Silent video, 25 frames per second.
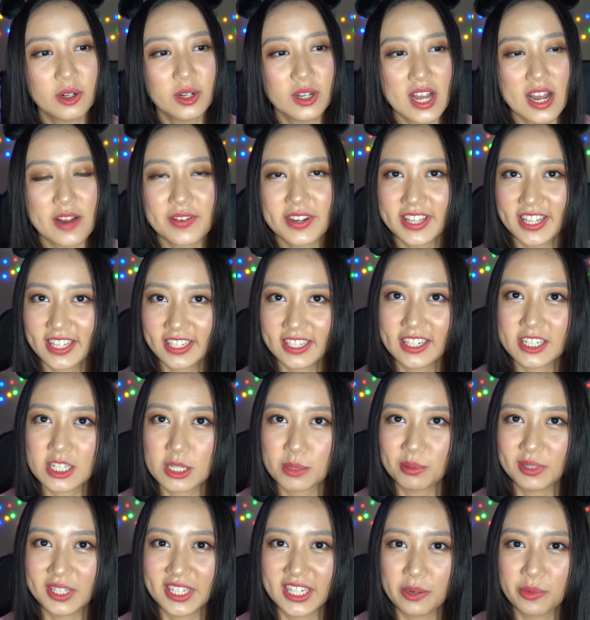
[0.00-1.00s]
everything I
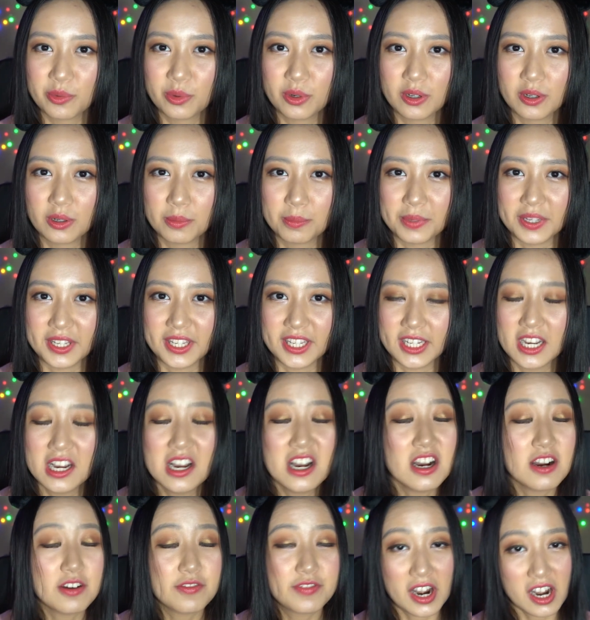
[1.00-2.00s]
explained will be
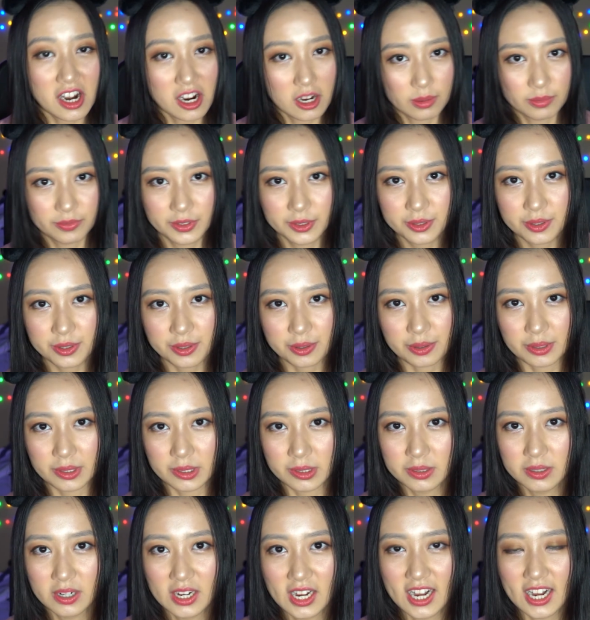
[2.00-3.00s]
very helpful to
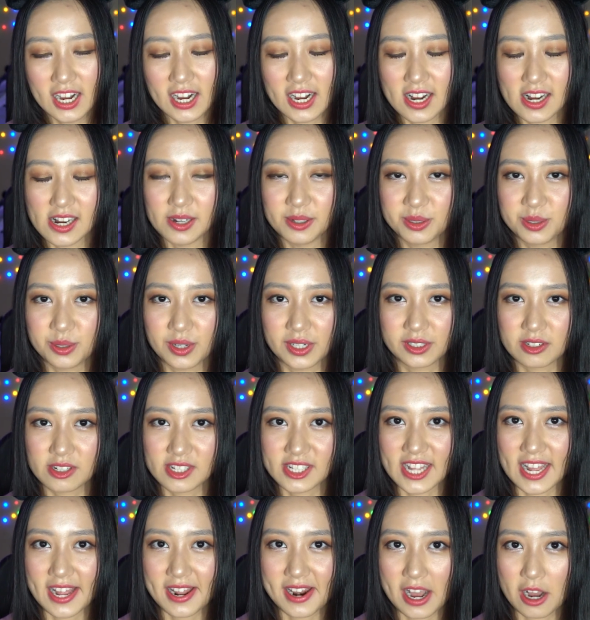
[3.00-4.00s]
you to
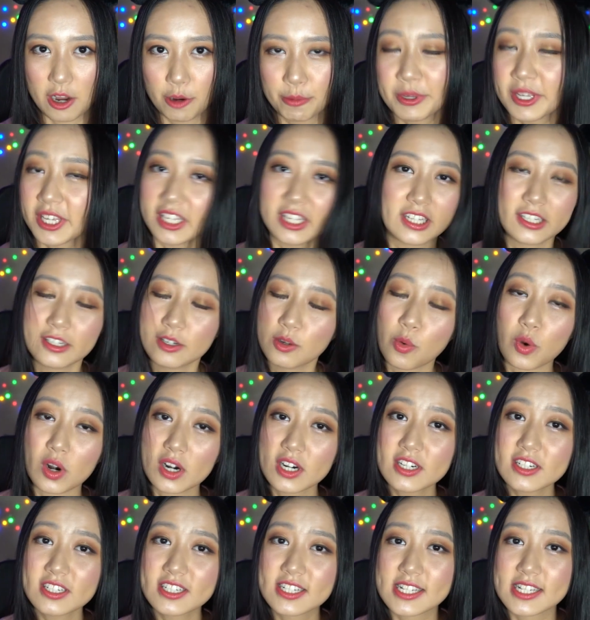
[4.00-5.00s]
understand how Pinyin
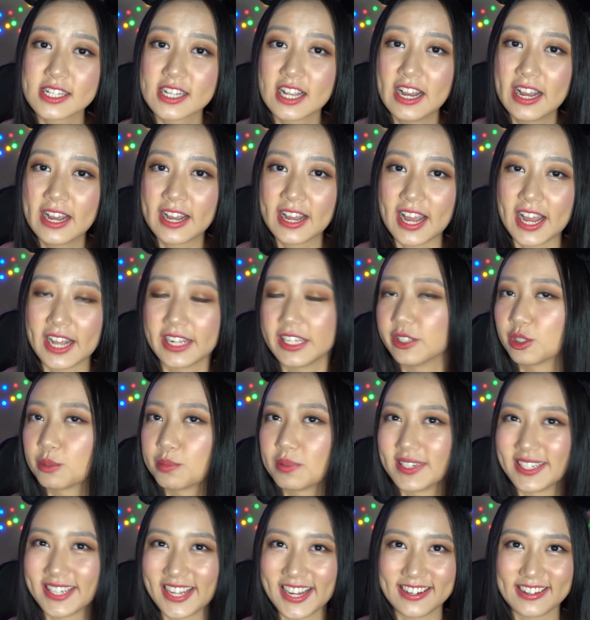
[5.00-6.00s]
works and how to
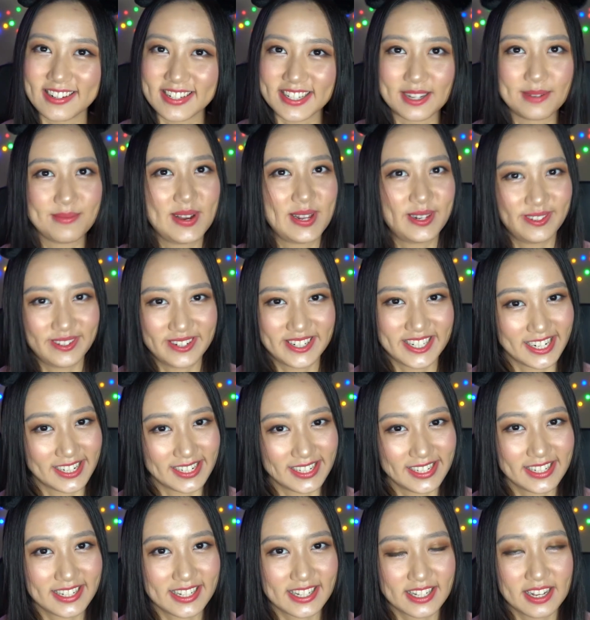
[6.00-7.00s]
pronounce in Mandarin
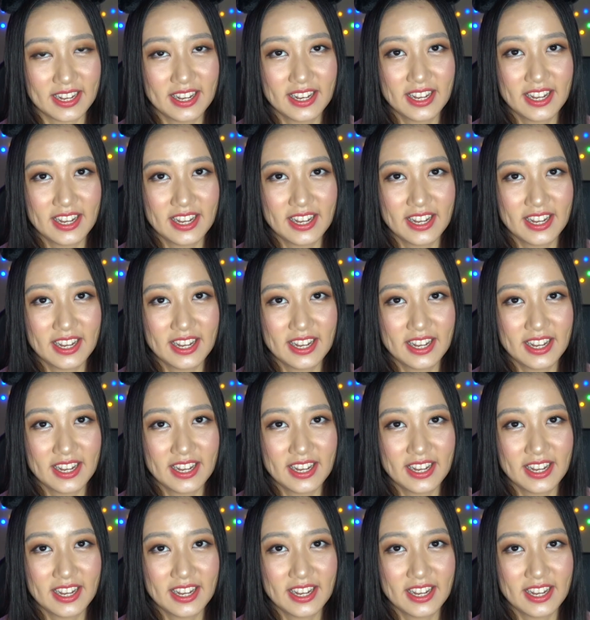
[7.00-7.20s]
Chinese.